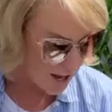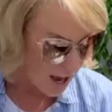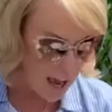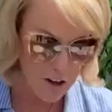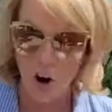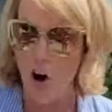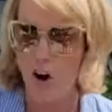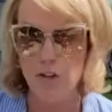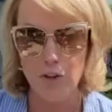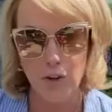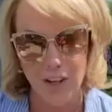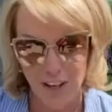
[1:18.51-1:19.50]
and all the
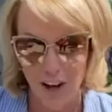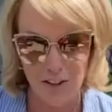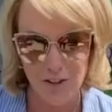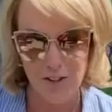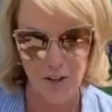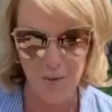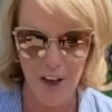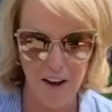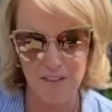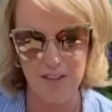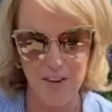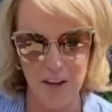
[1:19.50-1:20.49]
great colors that we have
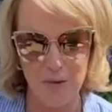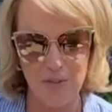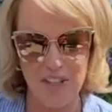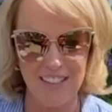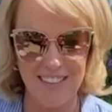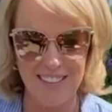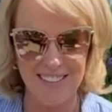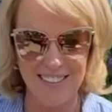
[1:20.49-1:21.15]
it available in.